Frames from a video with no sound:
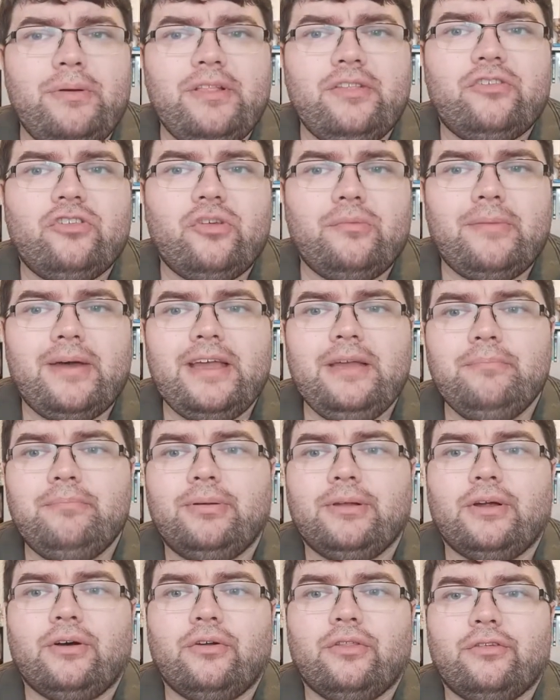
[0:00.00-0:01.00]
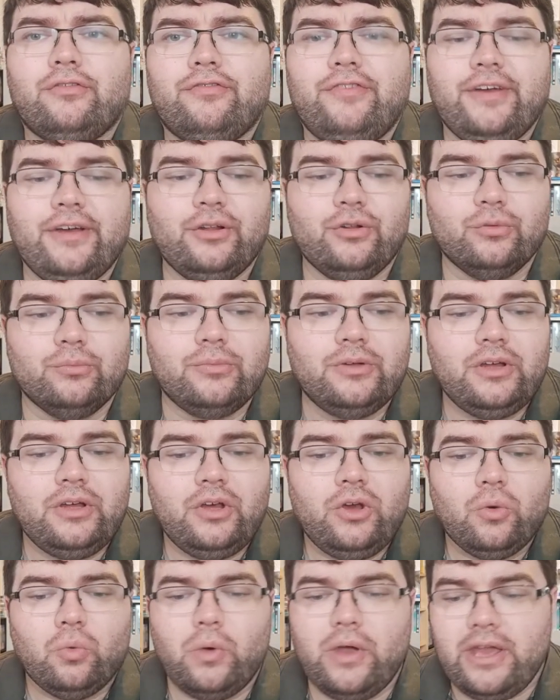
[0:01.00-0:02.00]
into the main plot of the film,
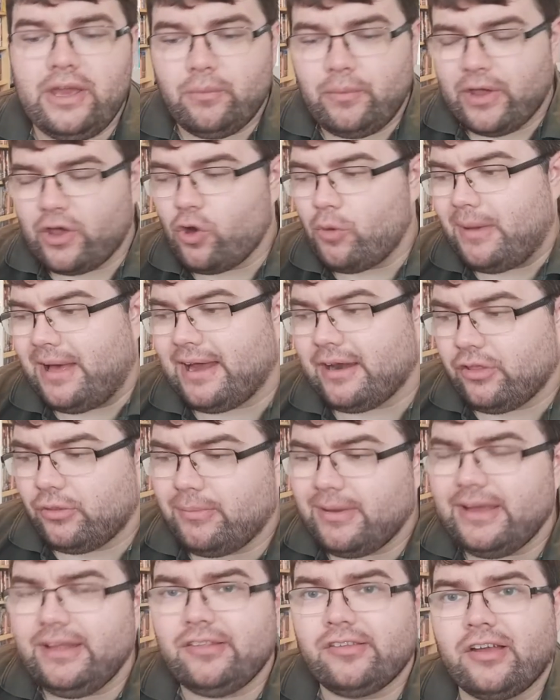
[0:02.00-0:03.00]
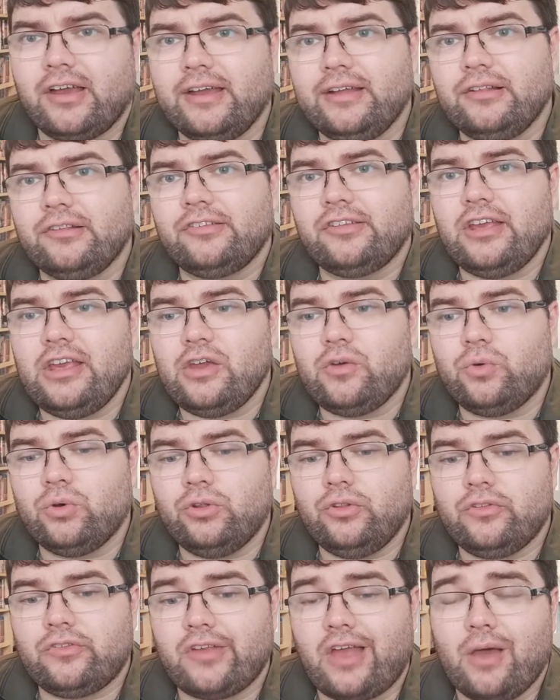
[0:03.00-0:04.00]
we come out of the main title
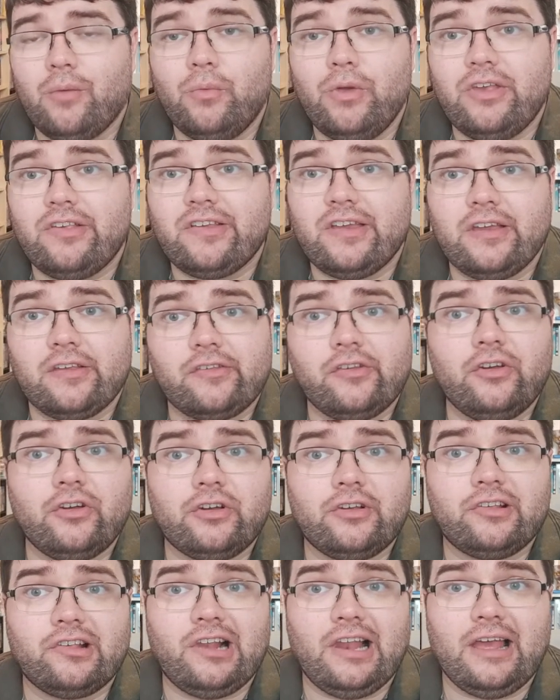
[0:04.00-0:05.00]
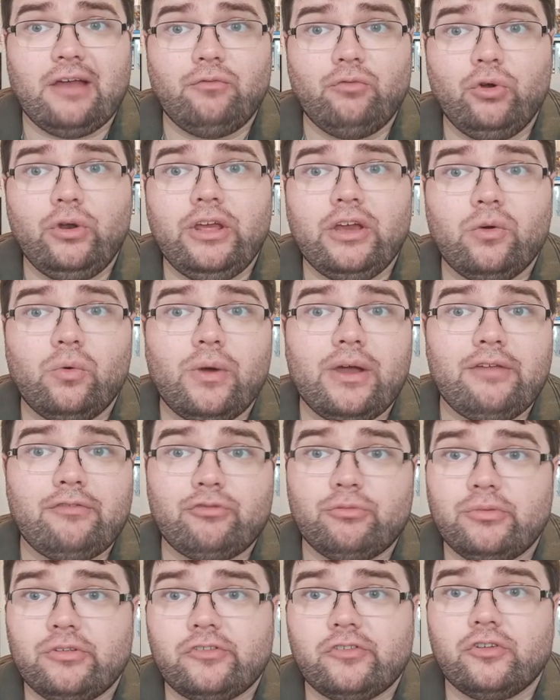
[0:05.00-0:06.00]
sequence and we see a circus clown running away
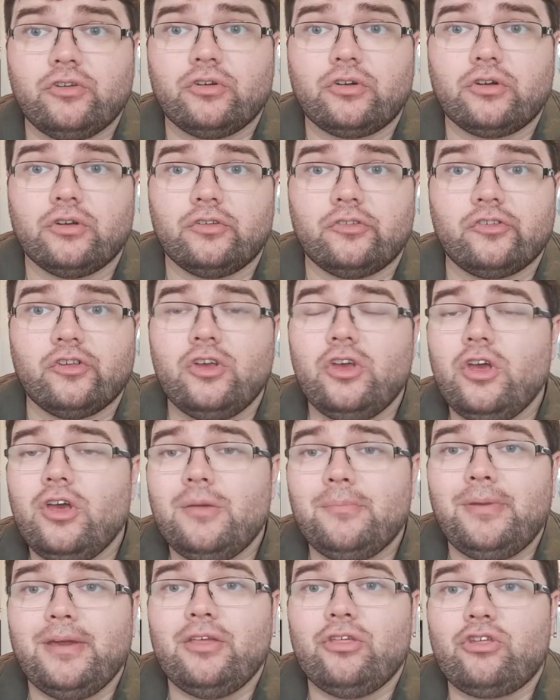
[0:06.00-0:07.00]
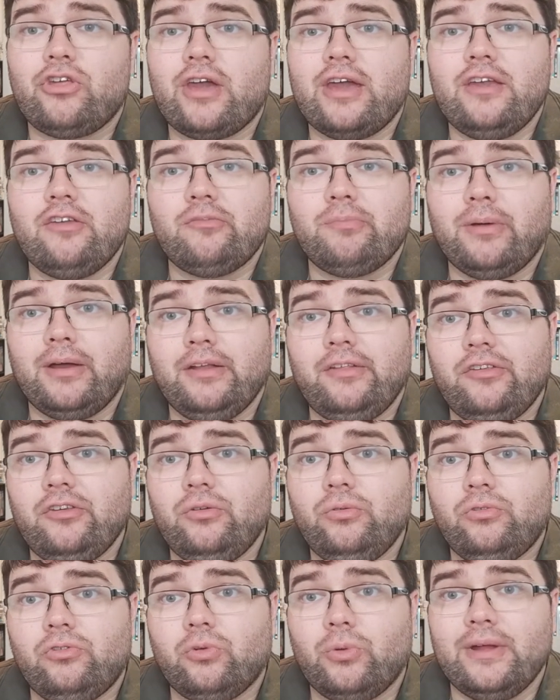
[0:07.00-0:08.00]
from a circus, being chased by
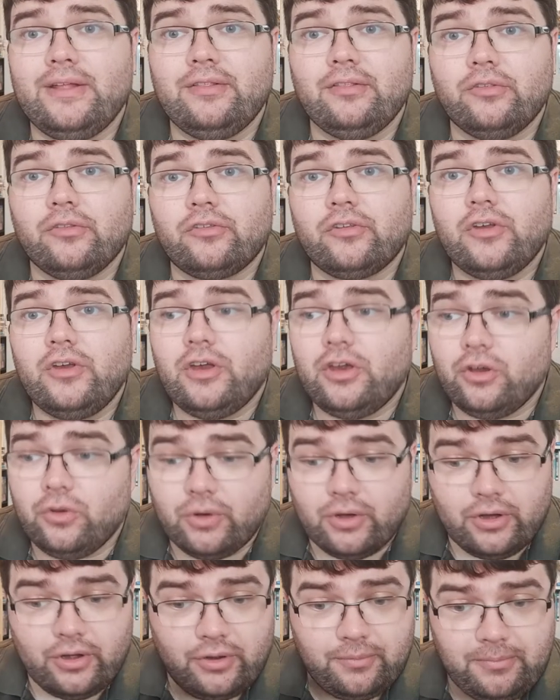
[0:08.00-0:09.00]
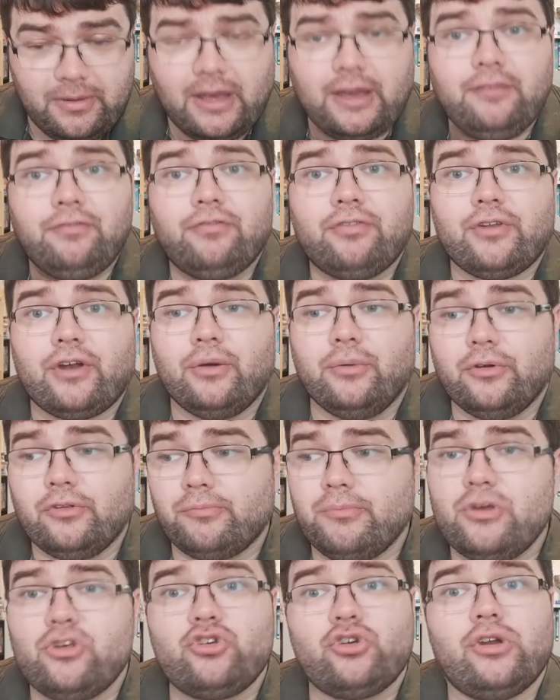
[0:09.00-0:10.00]
two twins who are knife throwers,
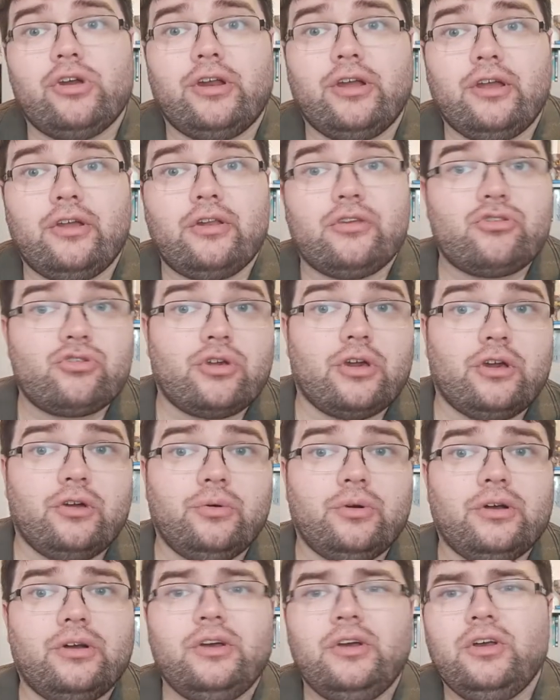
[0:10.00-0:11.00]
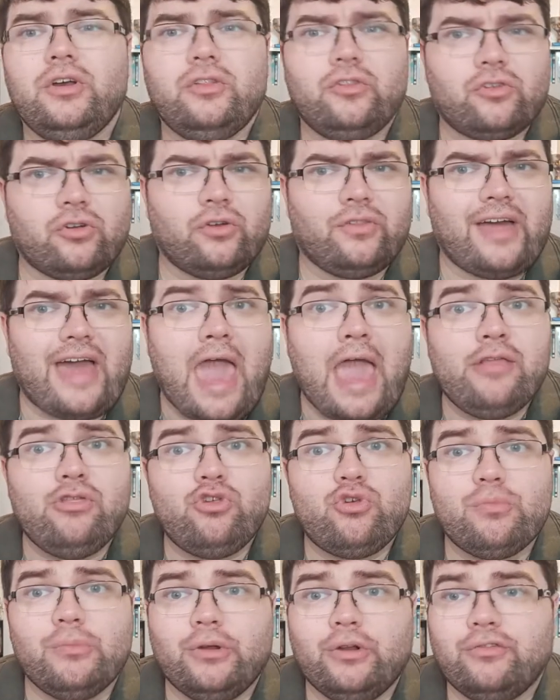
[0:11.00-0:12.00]
Mishka and Grishka, who are sort of the
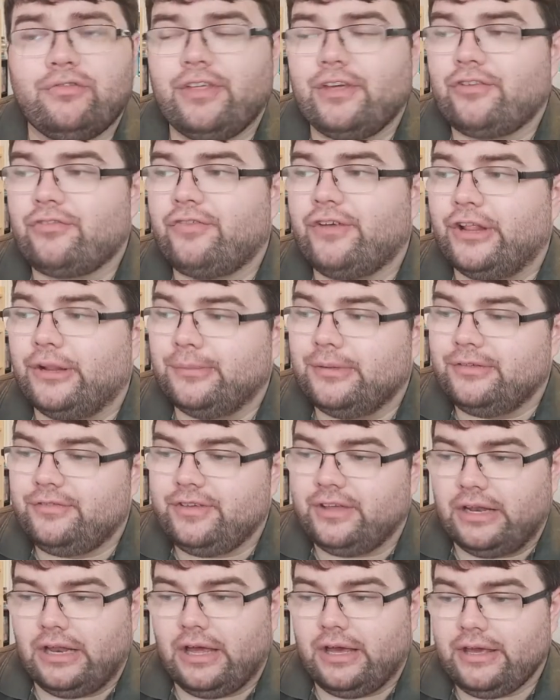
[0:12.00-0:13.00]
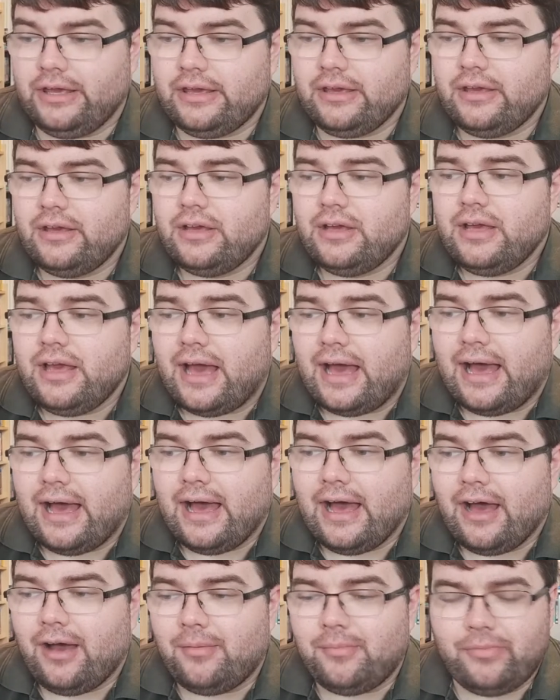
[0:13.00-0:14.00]
henchmen of this film, if you like.
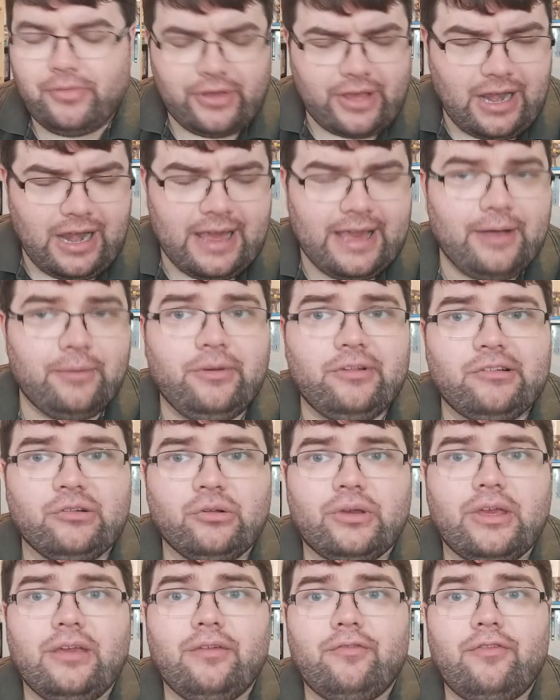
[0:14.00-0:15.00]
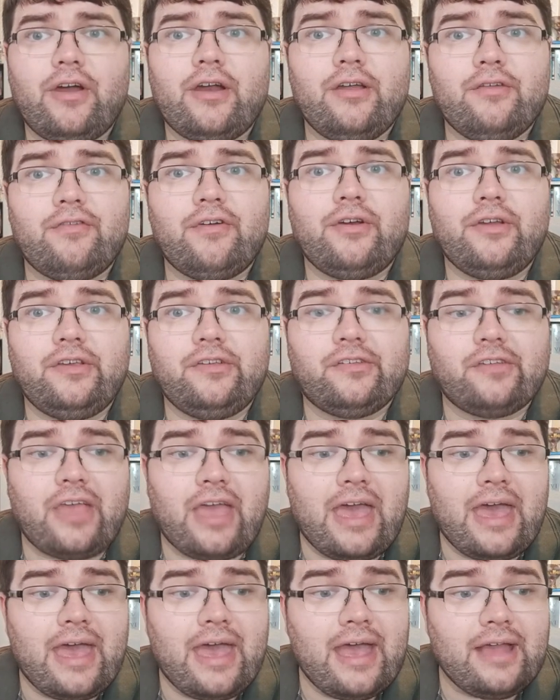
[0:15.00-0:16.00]
The clown is looking very
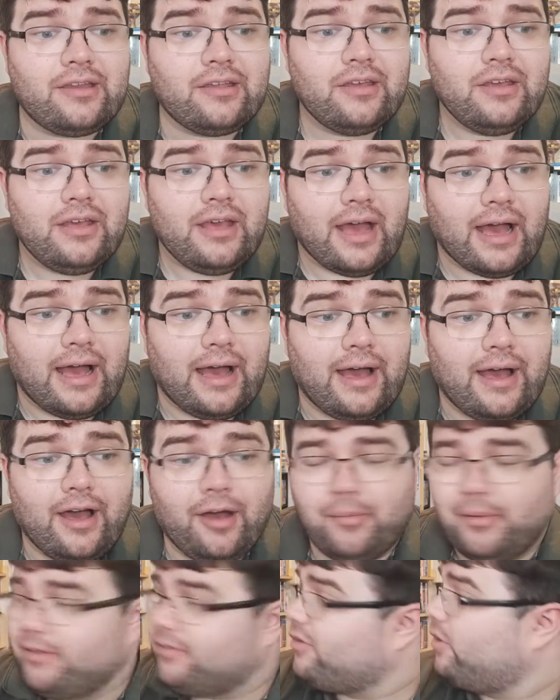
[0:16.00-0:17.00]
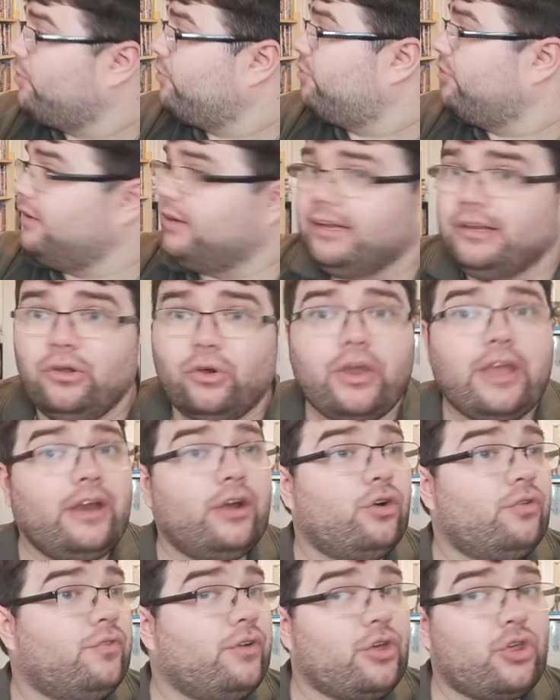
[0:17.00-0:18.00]
scared, and he's constantly looking
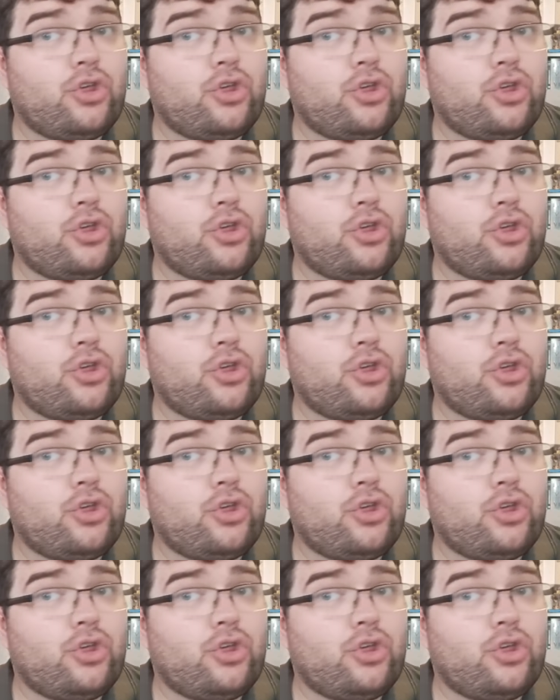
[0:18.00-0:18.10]
over his